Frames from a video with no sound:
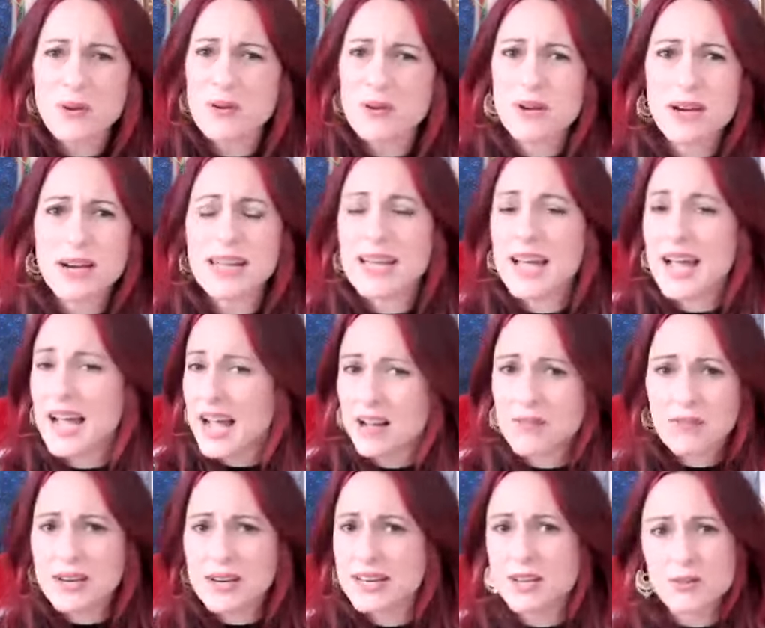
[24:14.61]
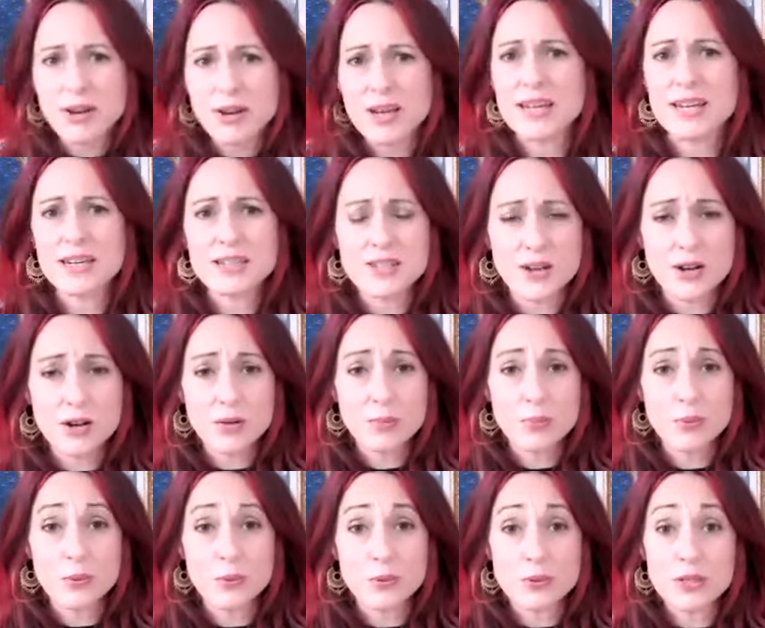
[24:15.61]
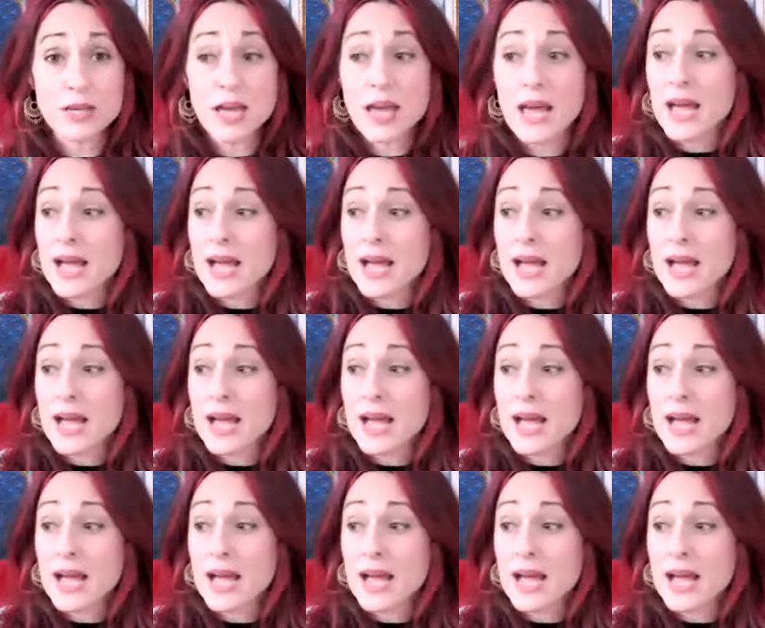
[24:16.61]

we really have any great examples.